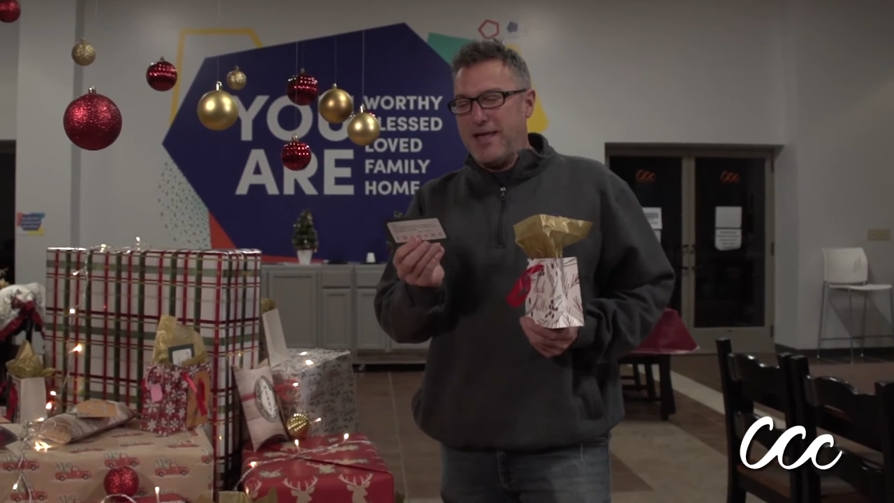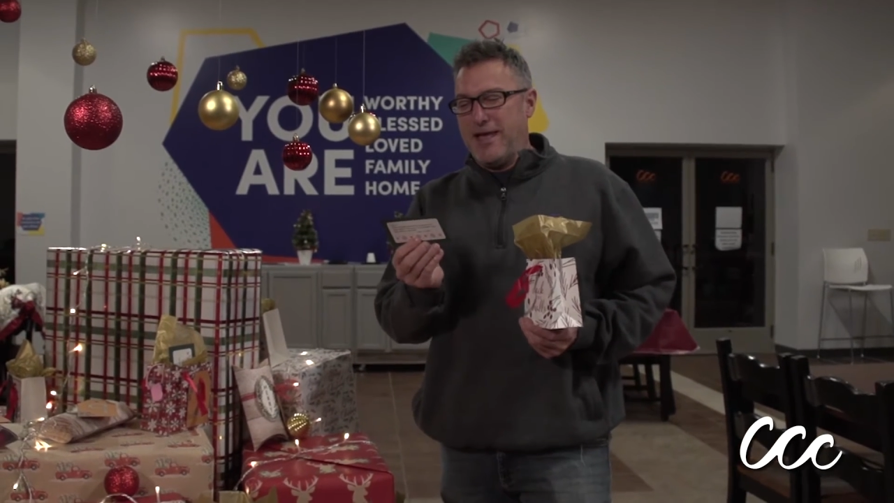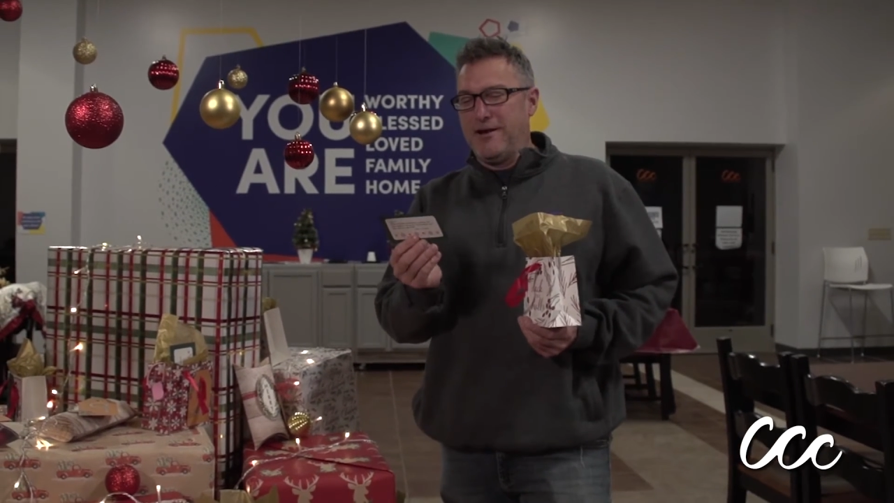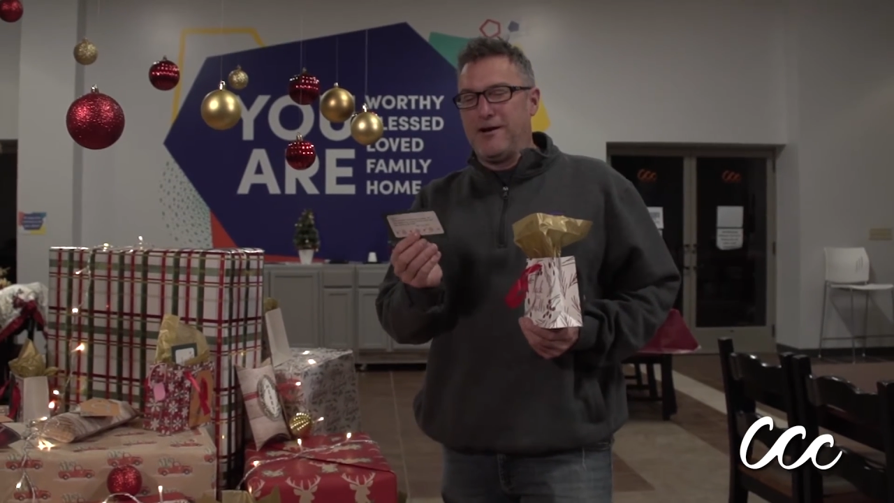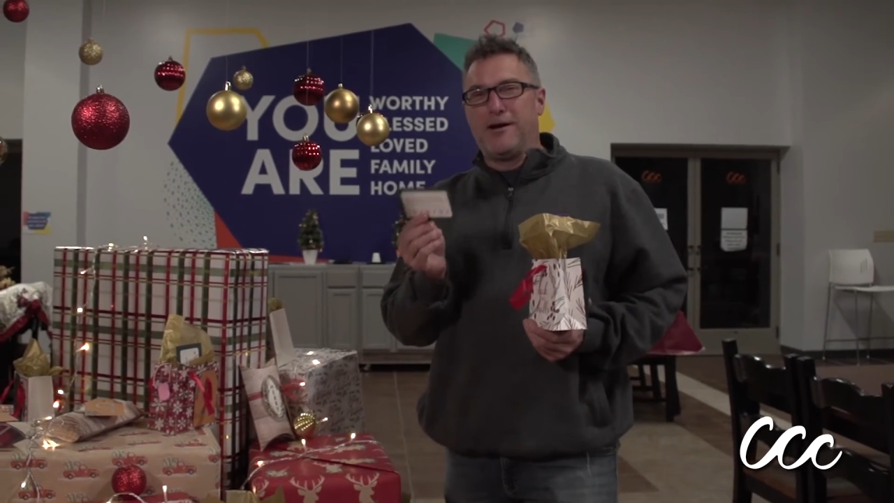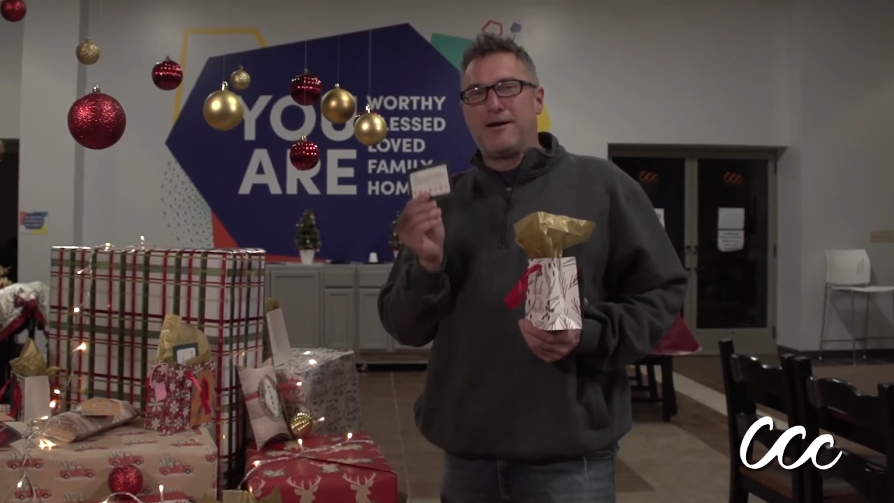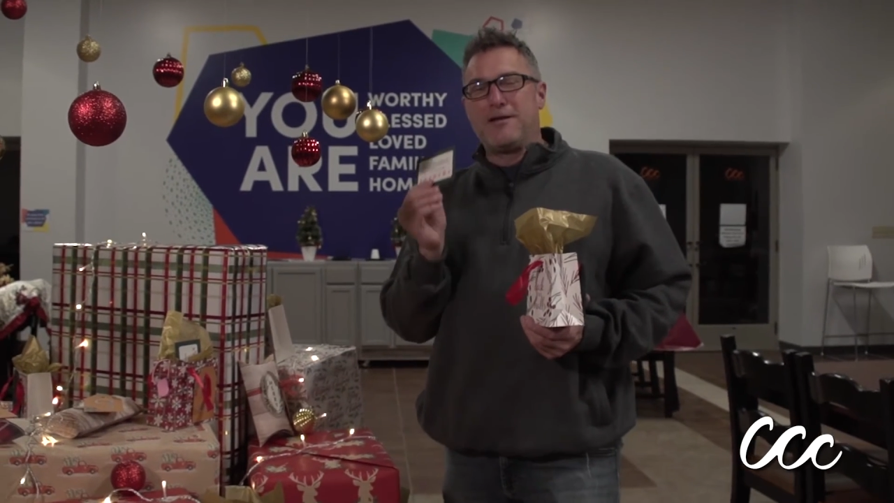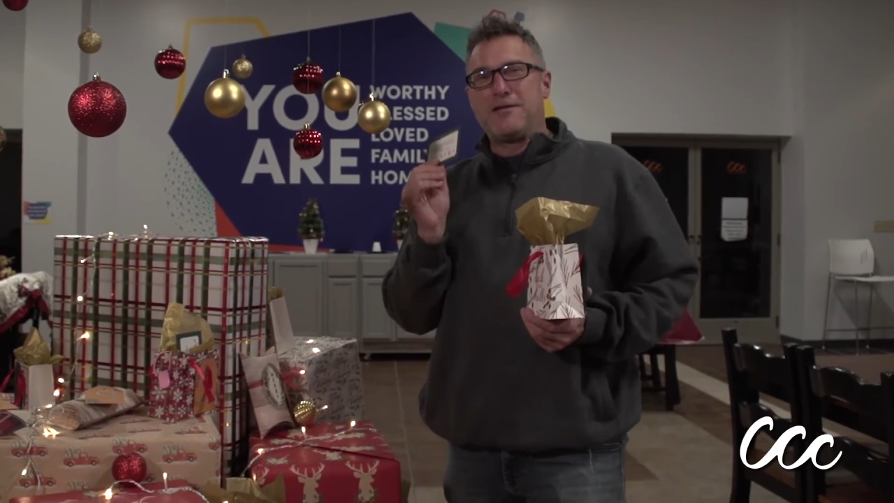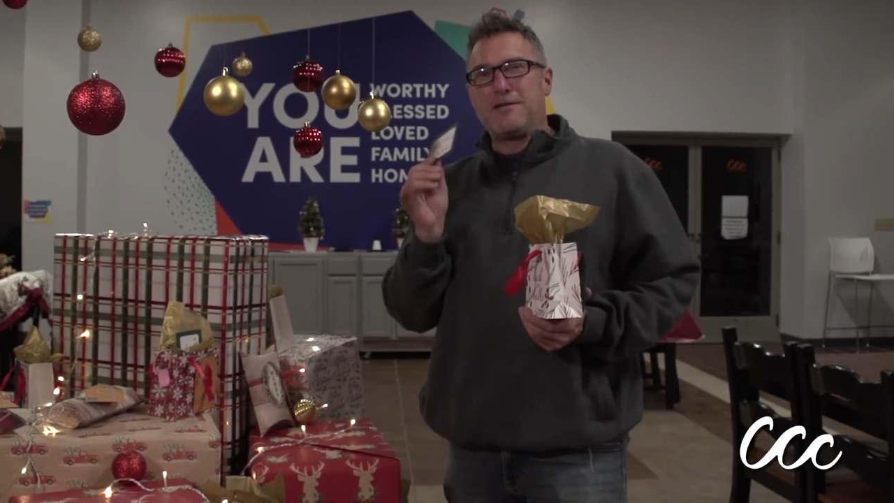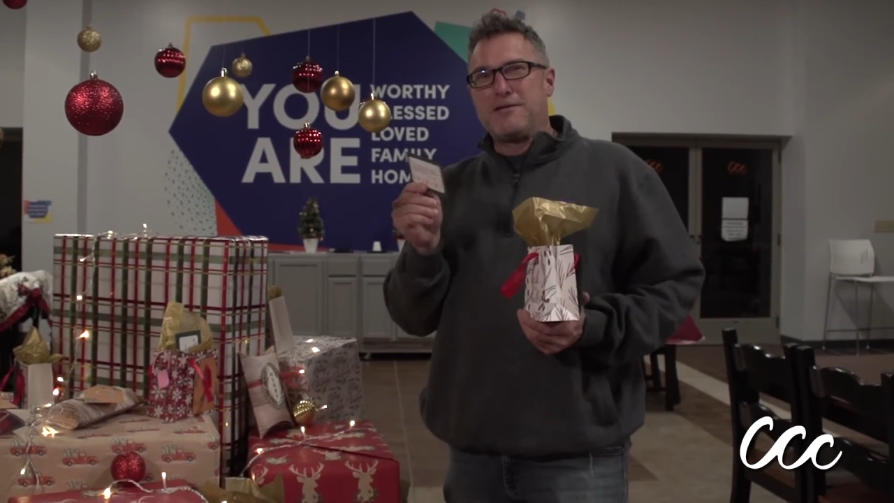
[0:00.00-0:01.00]
And our
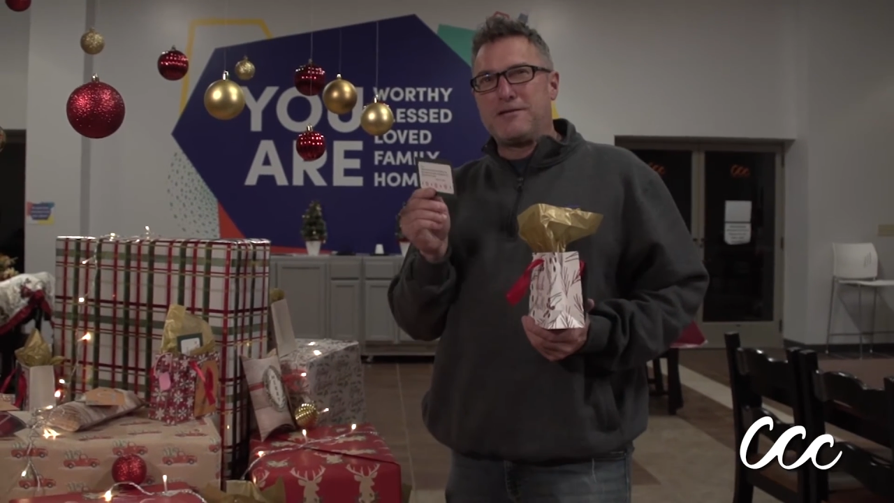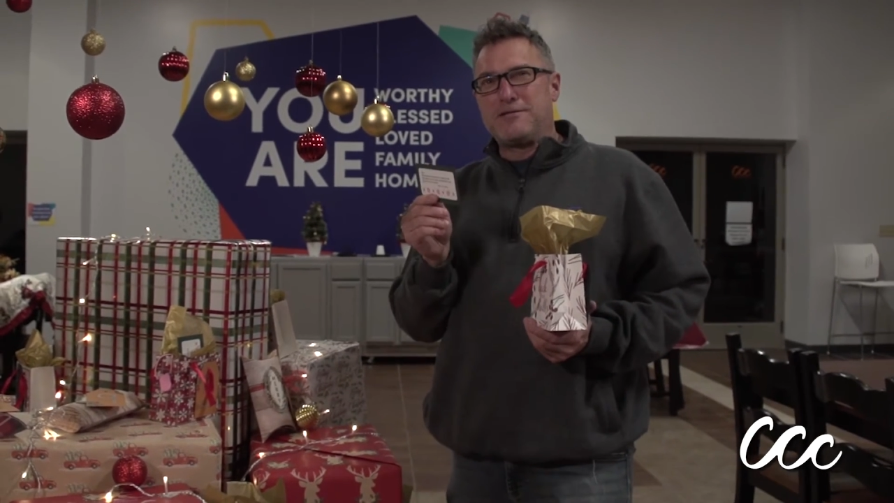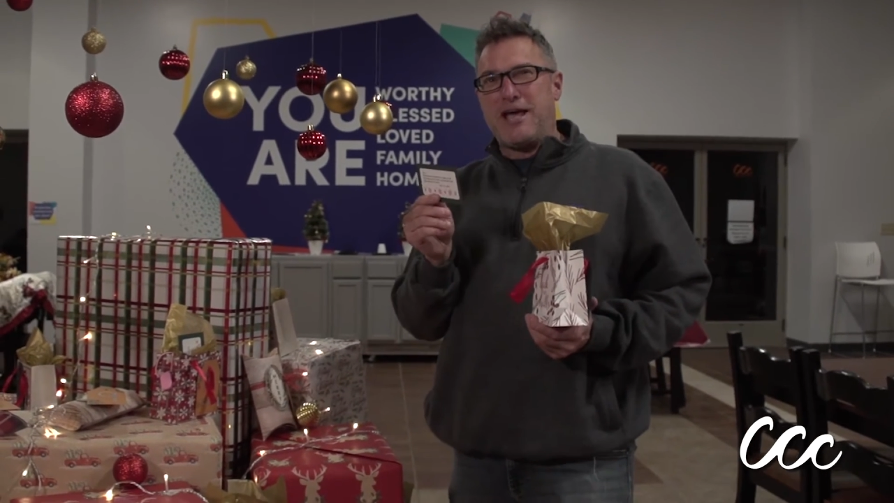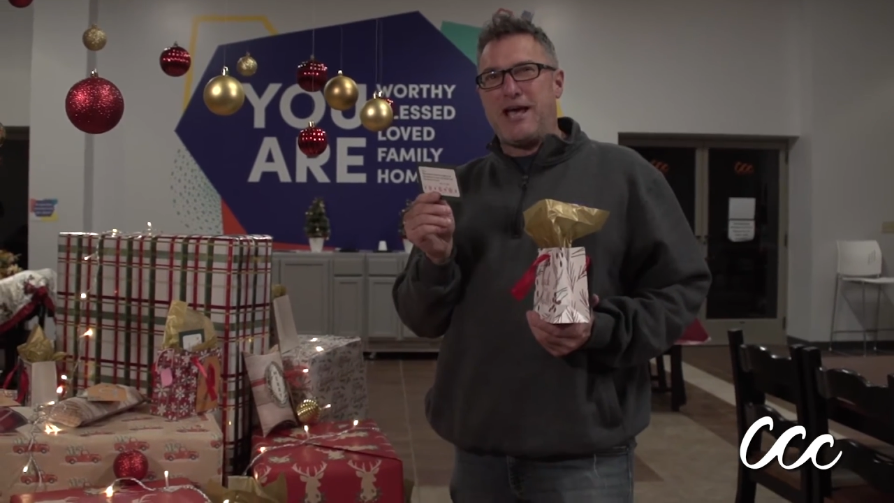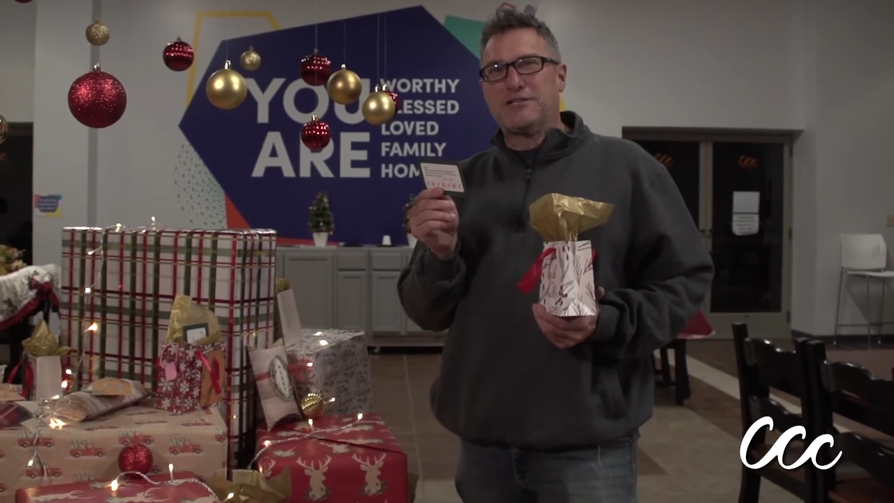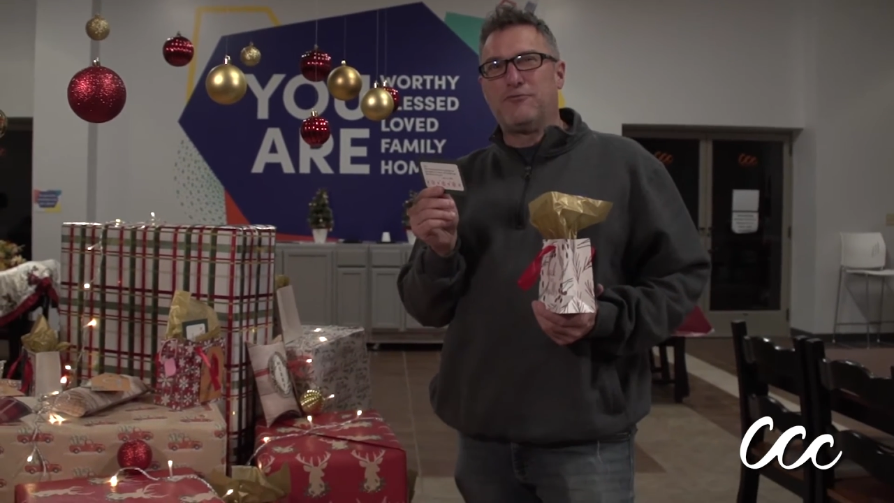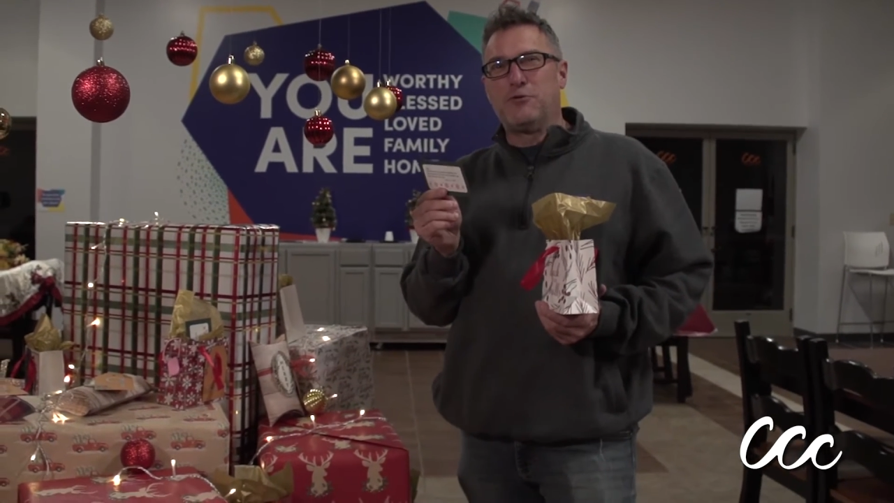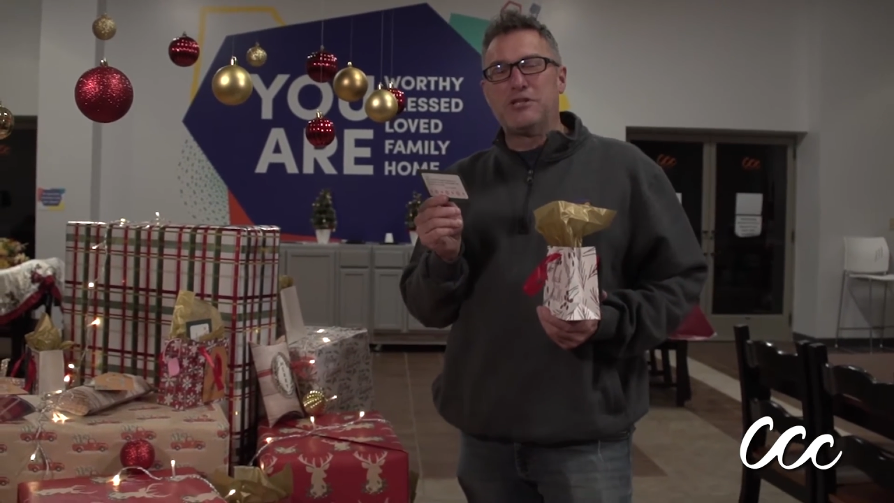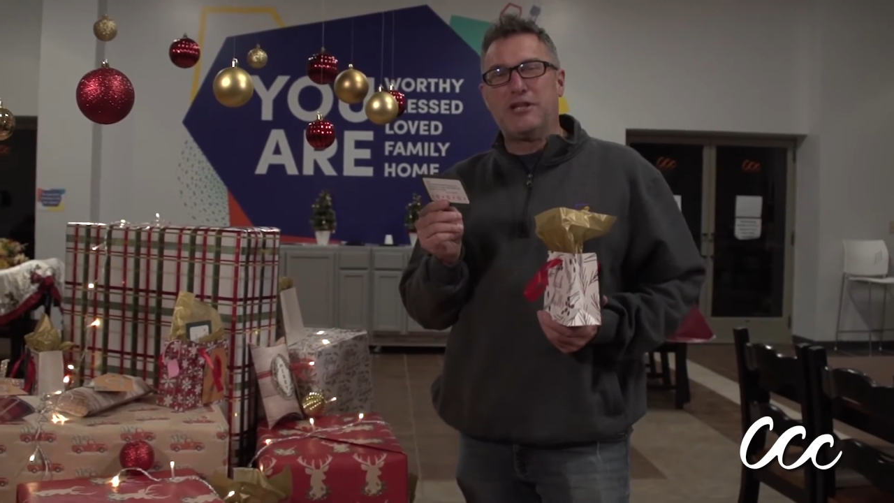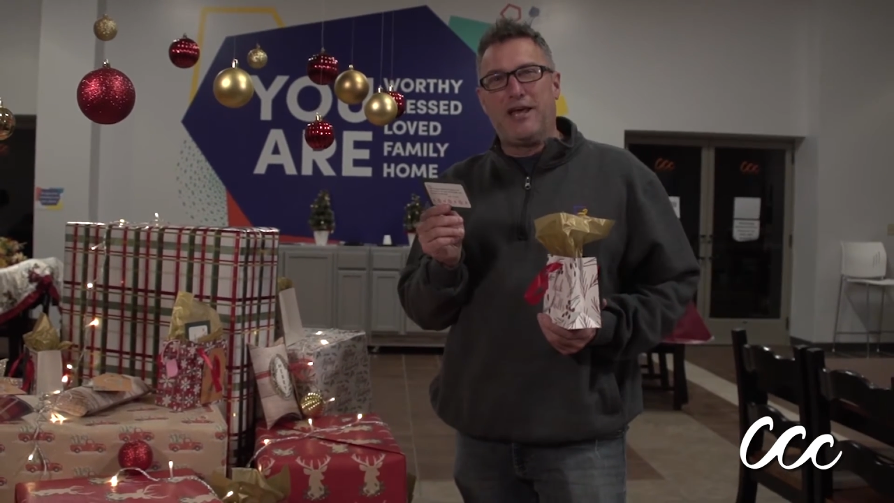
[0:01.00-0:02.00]
task
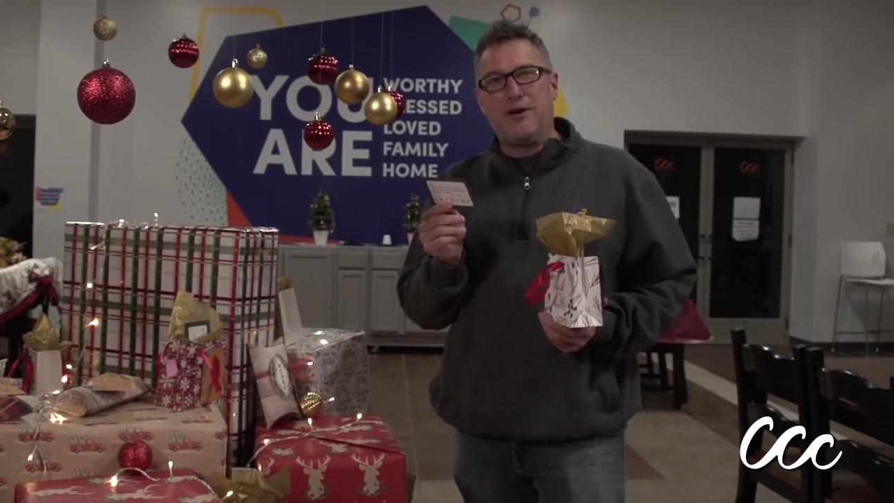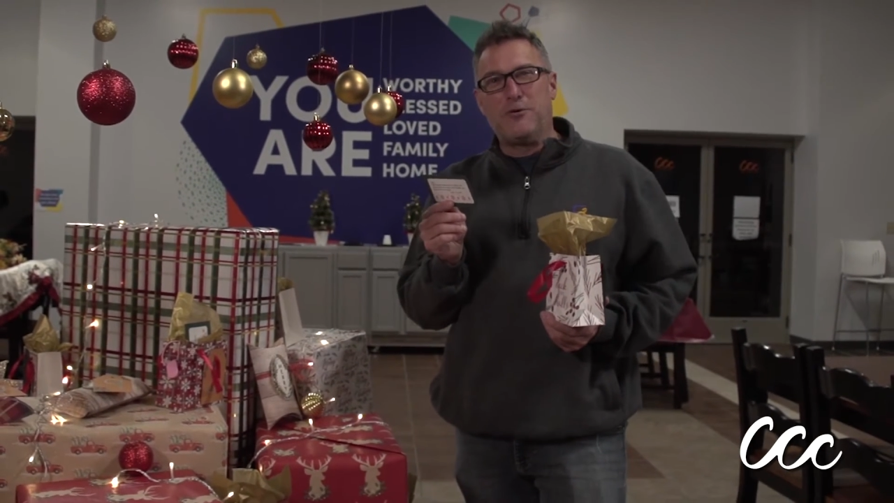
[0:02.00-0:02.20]
for today,